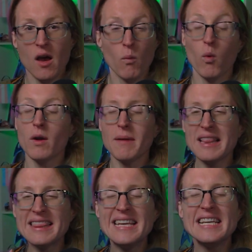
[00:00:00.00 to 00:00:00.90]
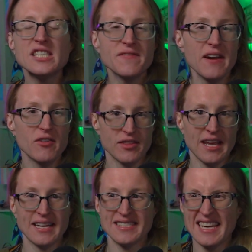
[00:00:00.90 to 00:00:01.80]
one of my least favorite
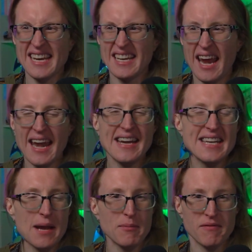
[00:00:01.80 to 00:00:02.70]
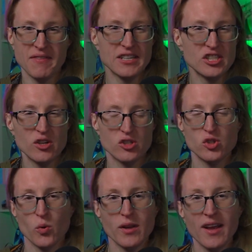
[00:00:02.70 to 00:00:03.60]
things in any type of fiction or
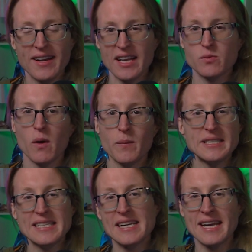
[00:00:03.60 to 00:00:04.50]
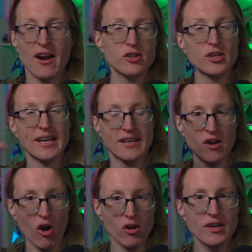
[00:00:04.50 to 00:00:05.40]
storyline is when we see a character get
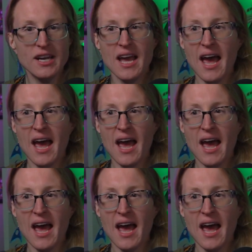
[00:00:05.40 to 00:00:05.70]
an arc